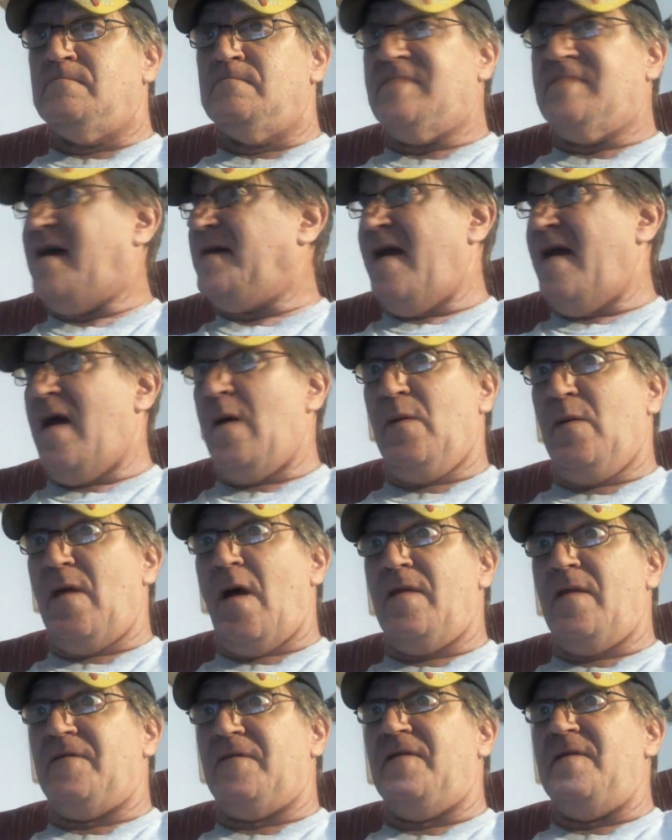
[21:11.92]
Right now, with
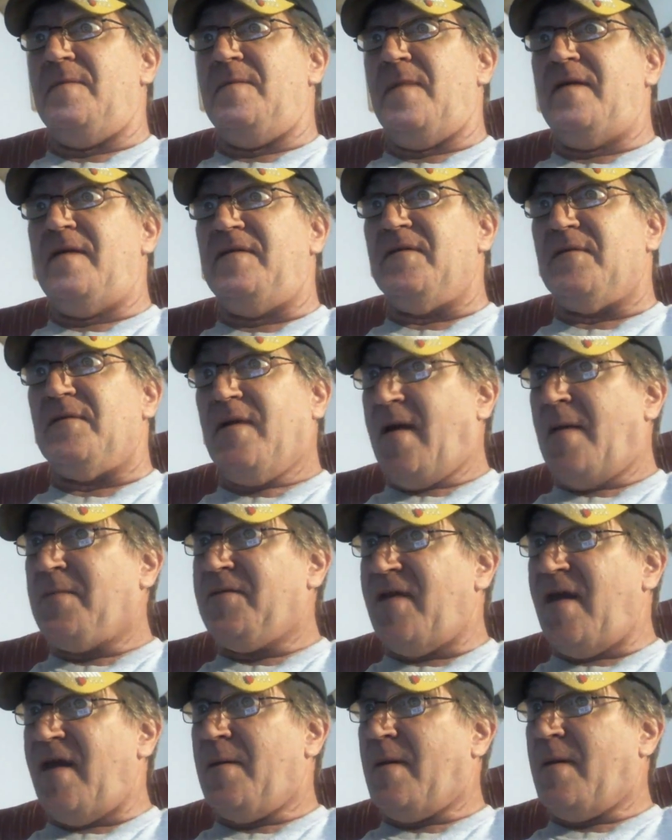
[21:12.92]
all the Freemasons around, I'm
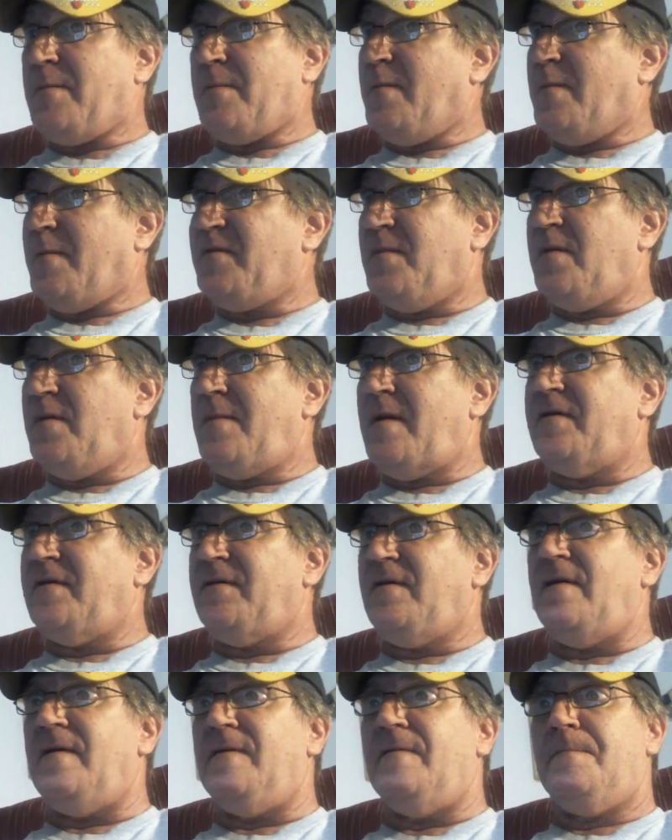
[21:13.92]
standing up pretty much by
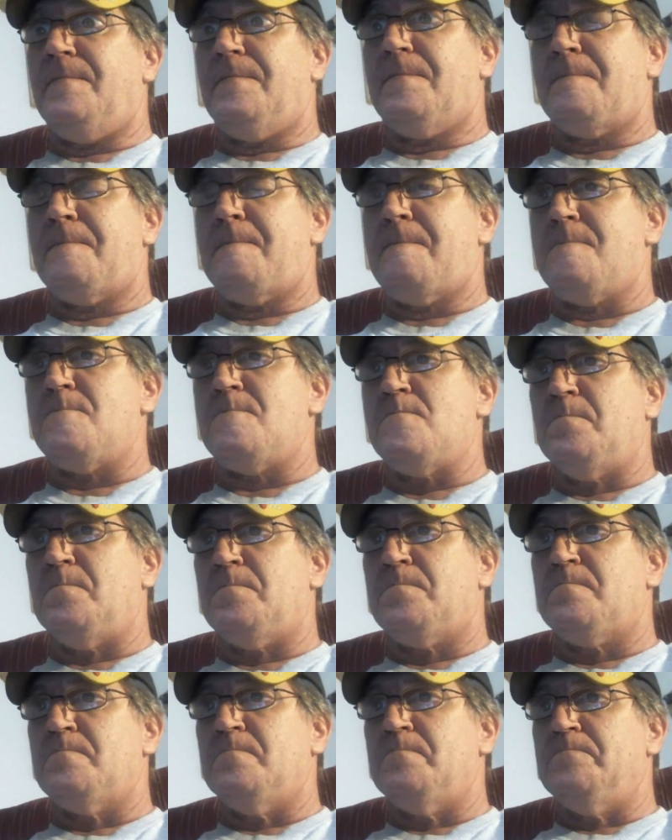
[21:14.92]
myself.
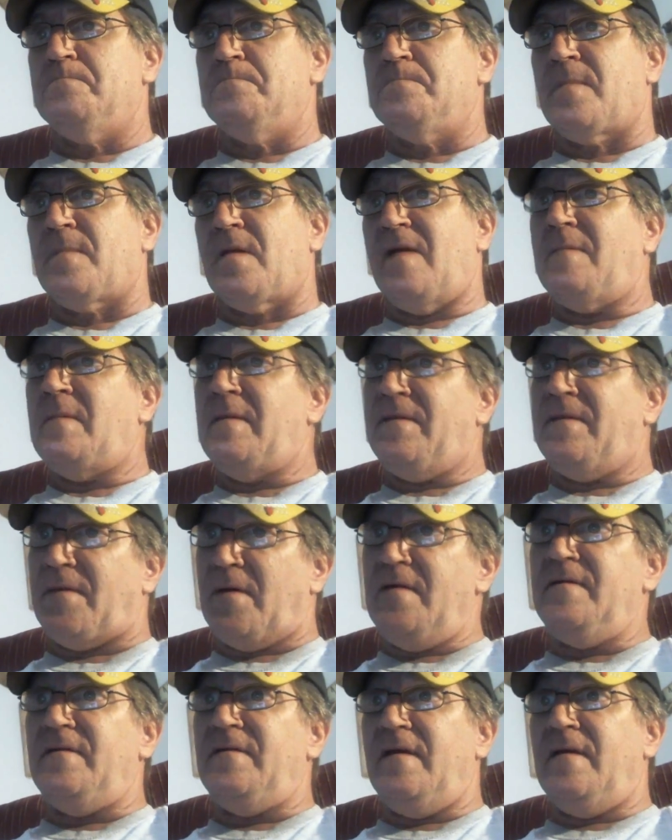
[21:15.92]
I've been
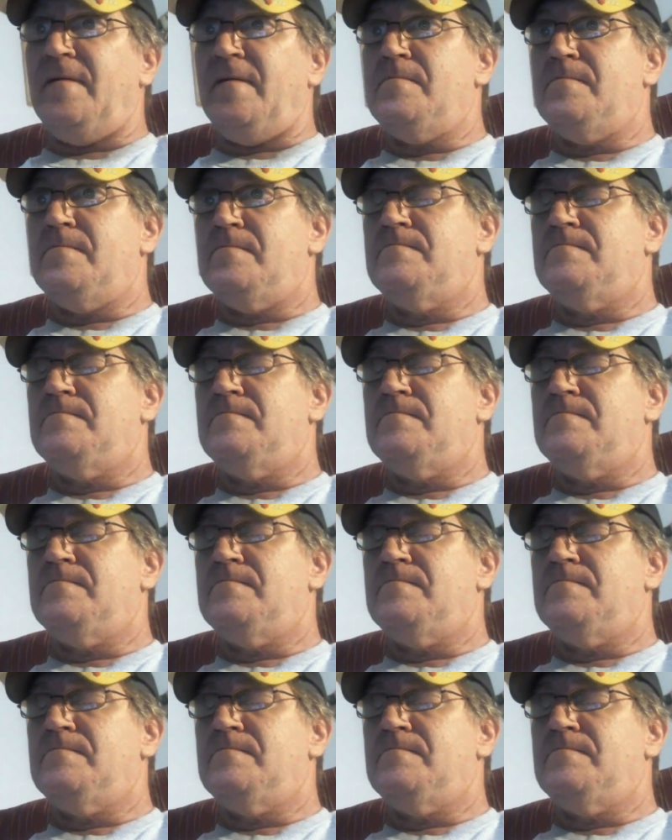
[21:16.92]
threatened, yeah.